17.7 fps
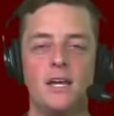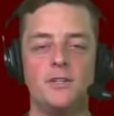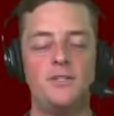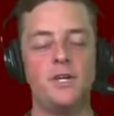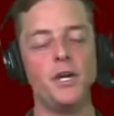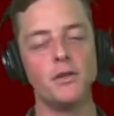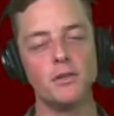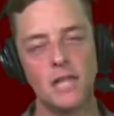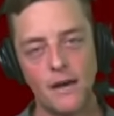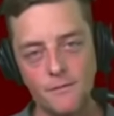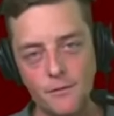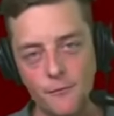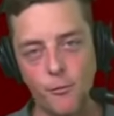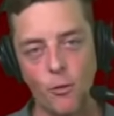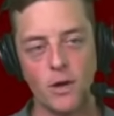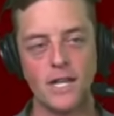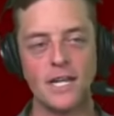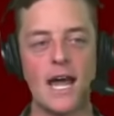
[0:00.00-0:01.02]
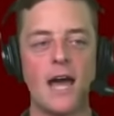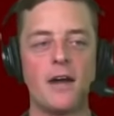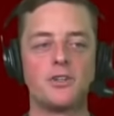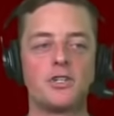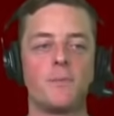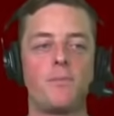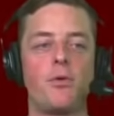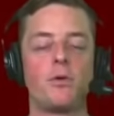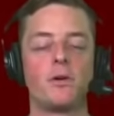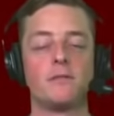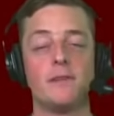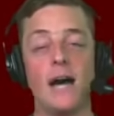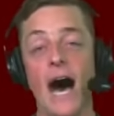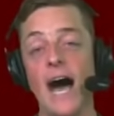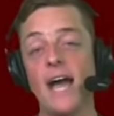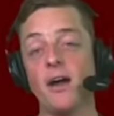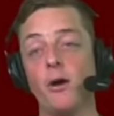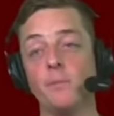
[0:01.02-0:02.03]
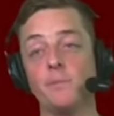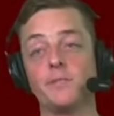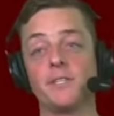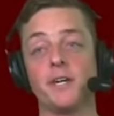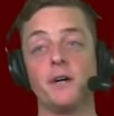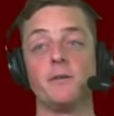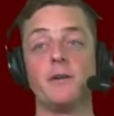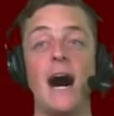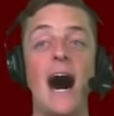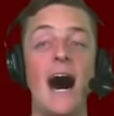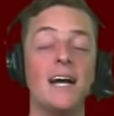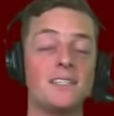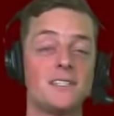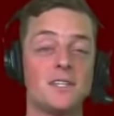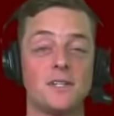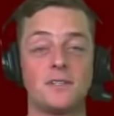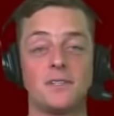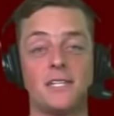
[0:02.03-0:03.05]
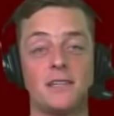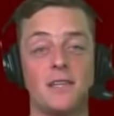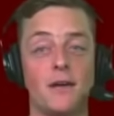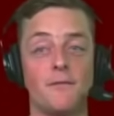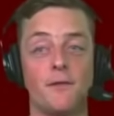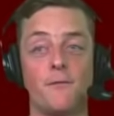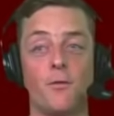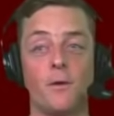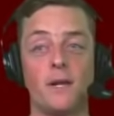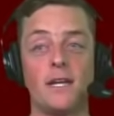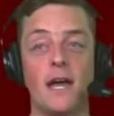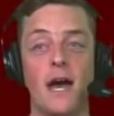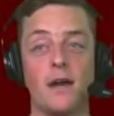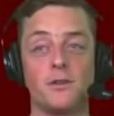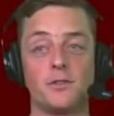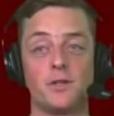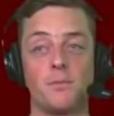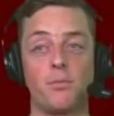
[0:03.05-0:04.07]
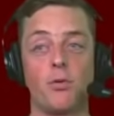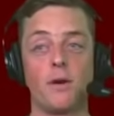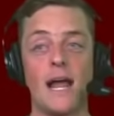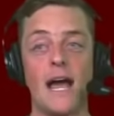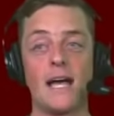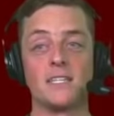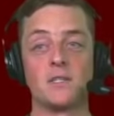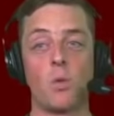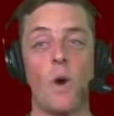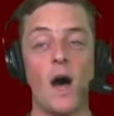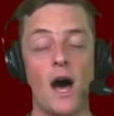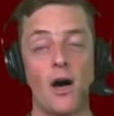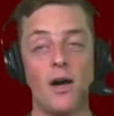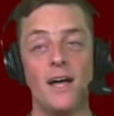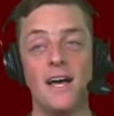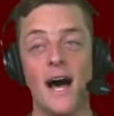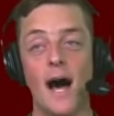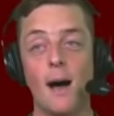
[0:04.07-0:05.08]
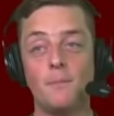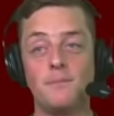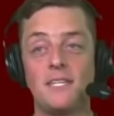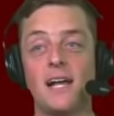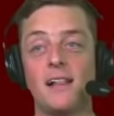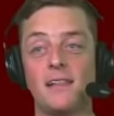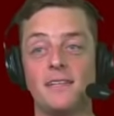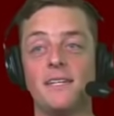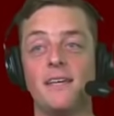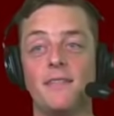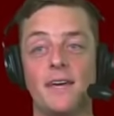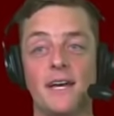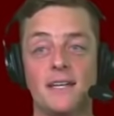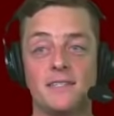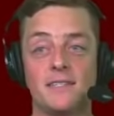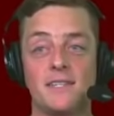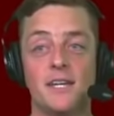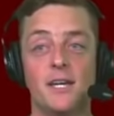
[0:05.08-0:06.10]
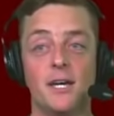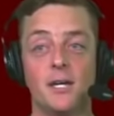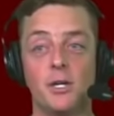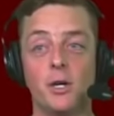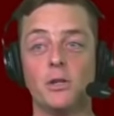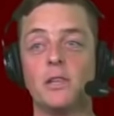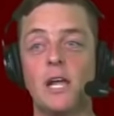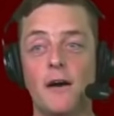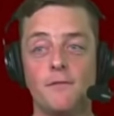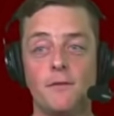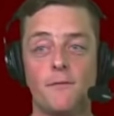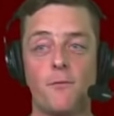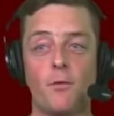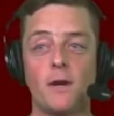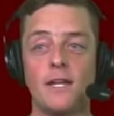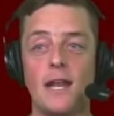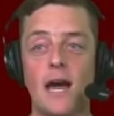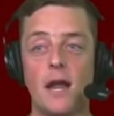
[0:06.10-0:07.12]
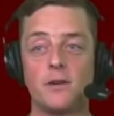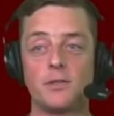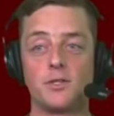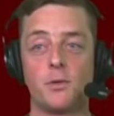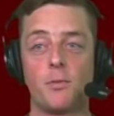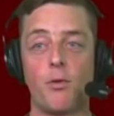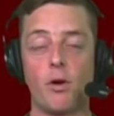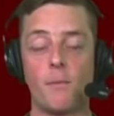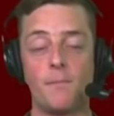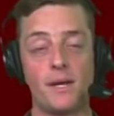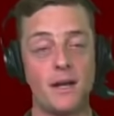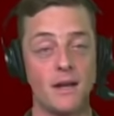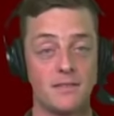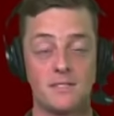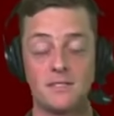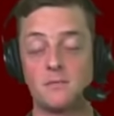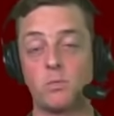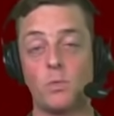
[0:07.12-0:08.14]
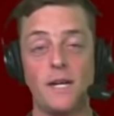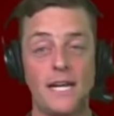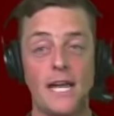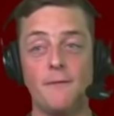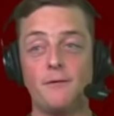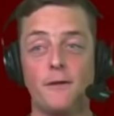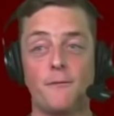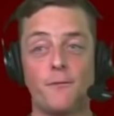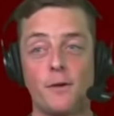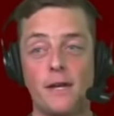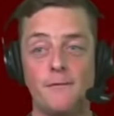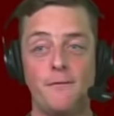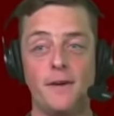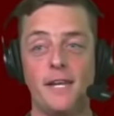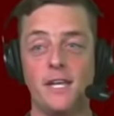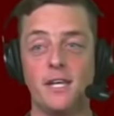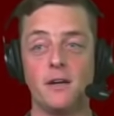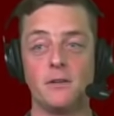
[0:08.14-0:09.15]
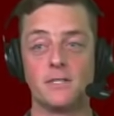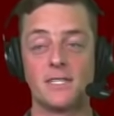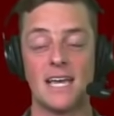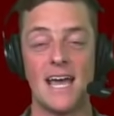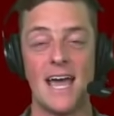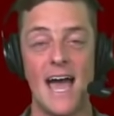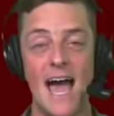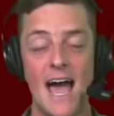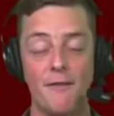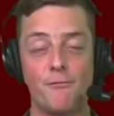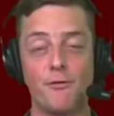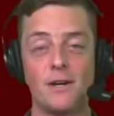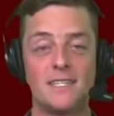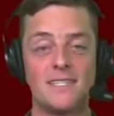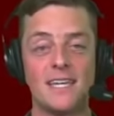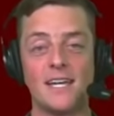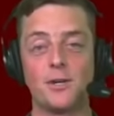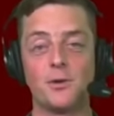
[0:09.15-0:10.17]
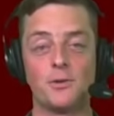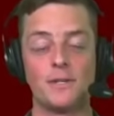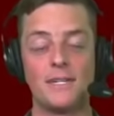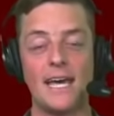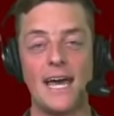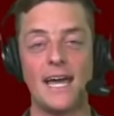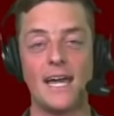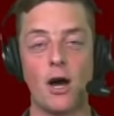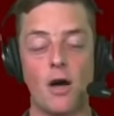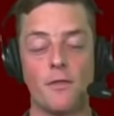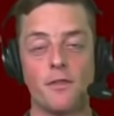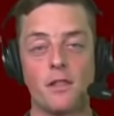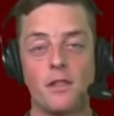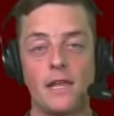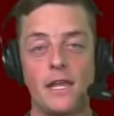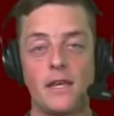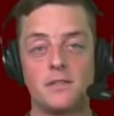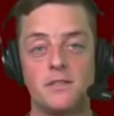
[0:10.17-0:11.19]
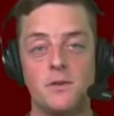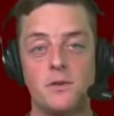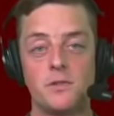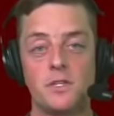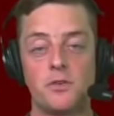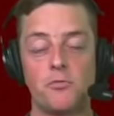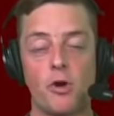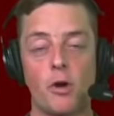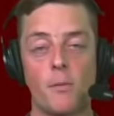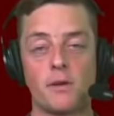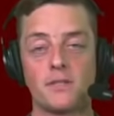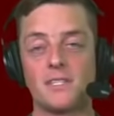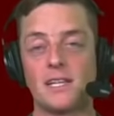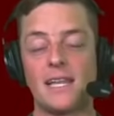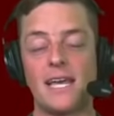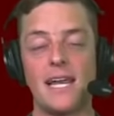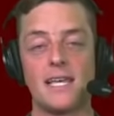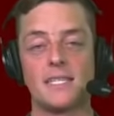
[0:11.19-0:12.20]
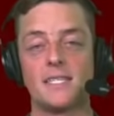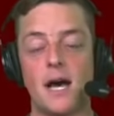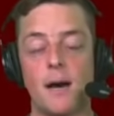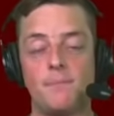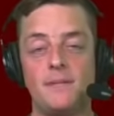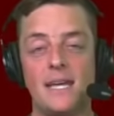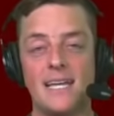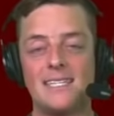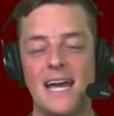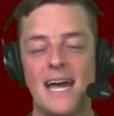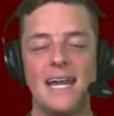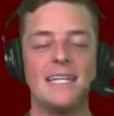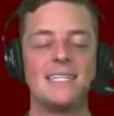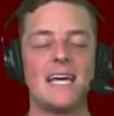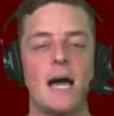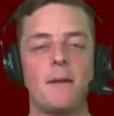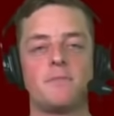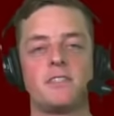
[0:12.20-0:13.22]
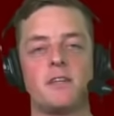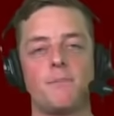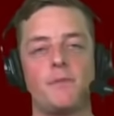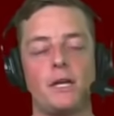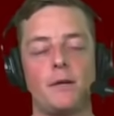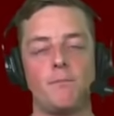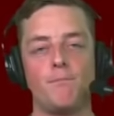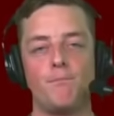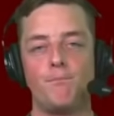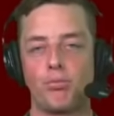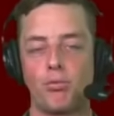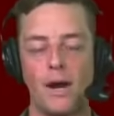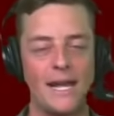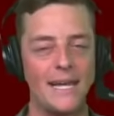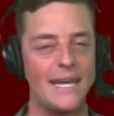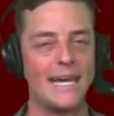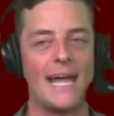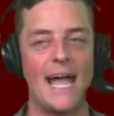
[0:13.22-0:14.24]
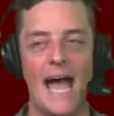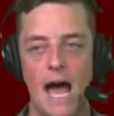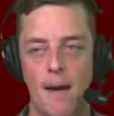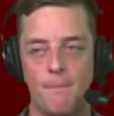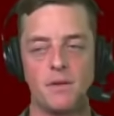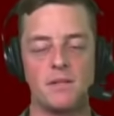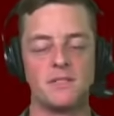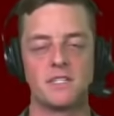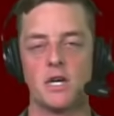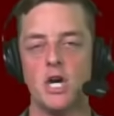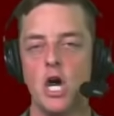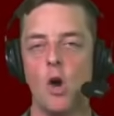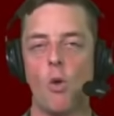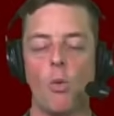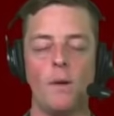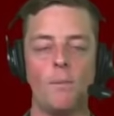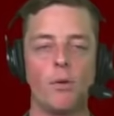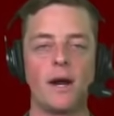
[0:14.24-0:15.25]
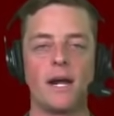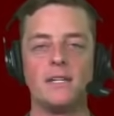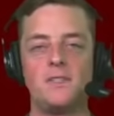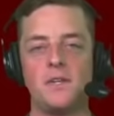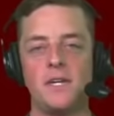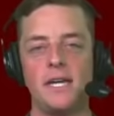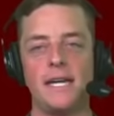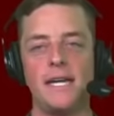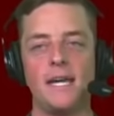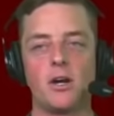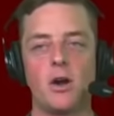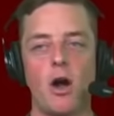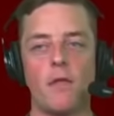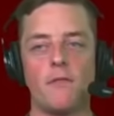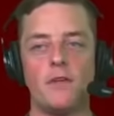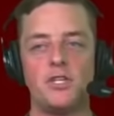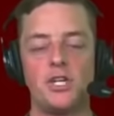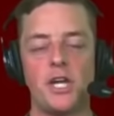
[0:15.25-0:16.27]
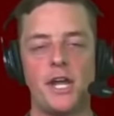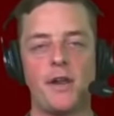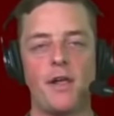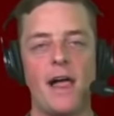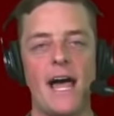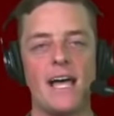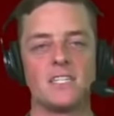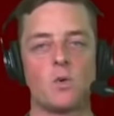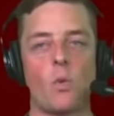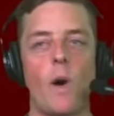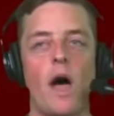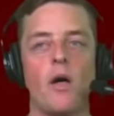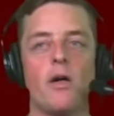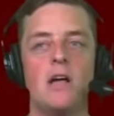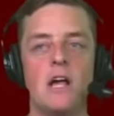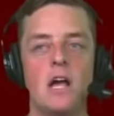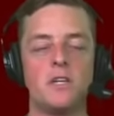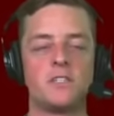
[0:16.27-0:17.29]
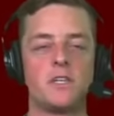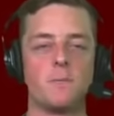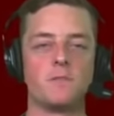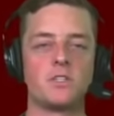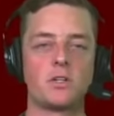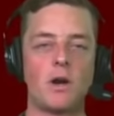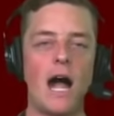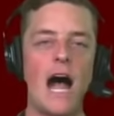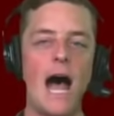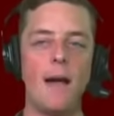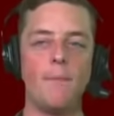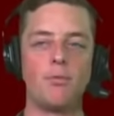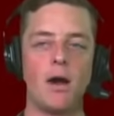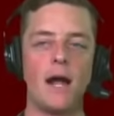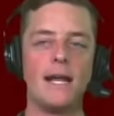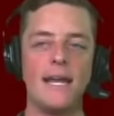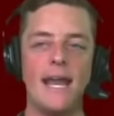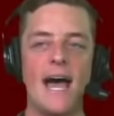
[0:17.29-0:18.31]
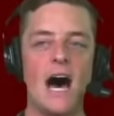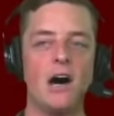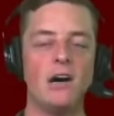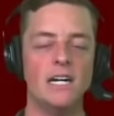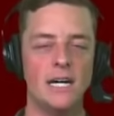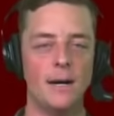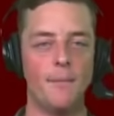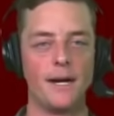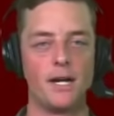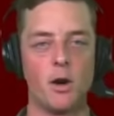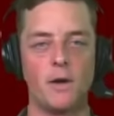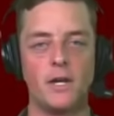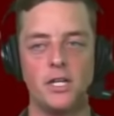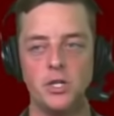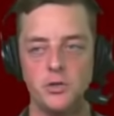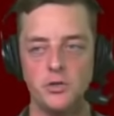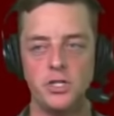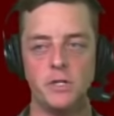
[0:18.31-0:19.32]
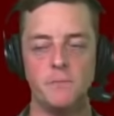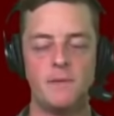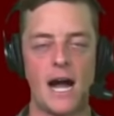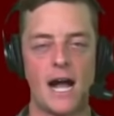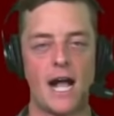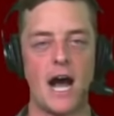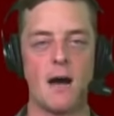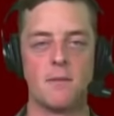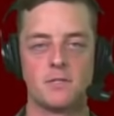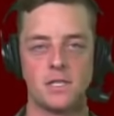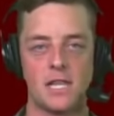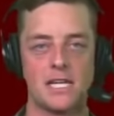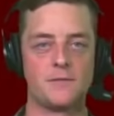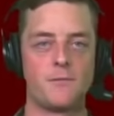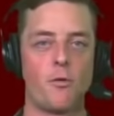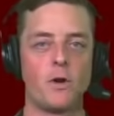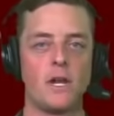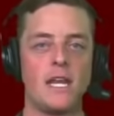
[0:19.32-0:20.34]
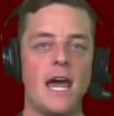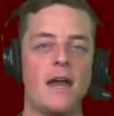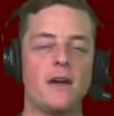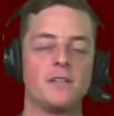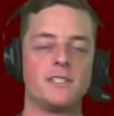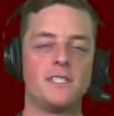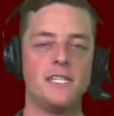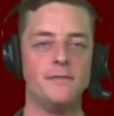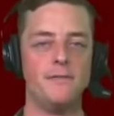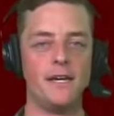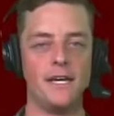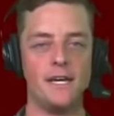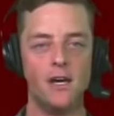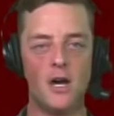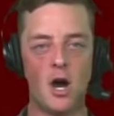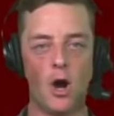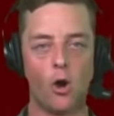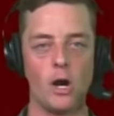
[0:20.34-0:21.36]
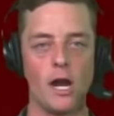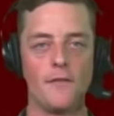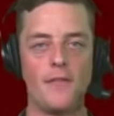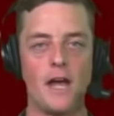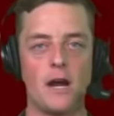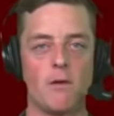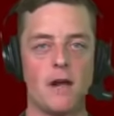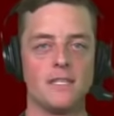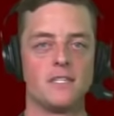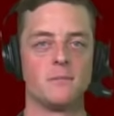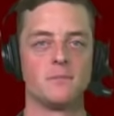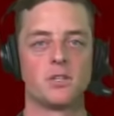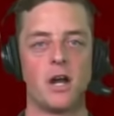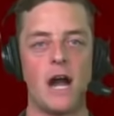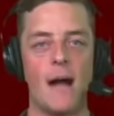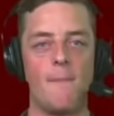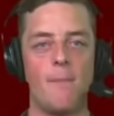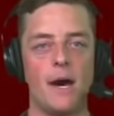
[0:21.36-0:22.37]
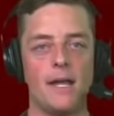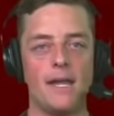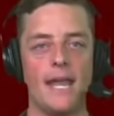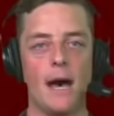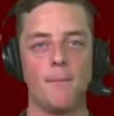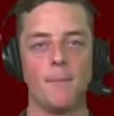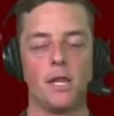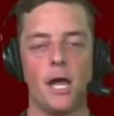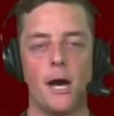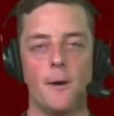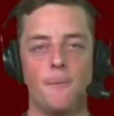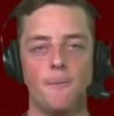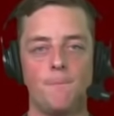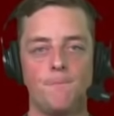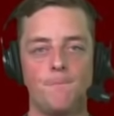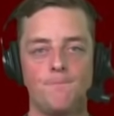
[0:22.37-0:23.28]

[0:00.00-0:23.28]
Do you love the 49ers Report? I hope so. I certainly love the 49ers Report as well. I'm telling you this, you'll love the 49ers Report because we give you free videos every single day on the latest news and rumors, the latest updates. Anytime something breaking happens, we bring it to you here on the channel as well. Subscribe right now by going to youtube.com/49ersTV or hit that red subscribe button down below.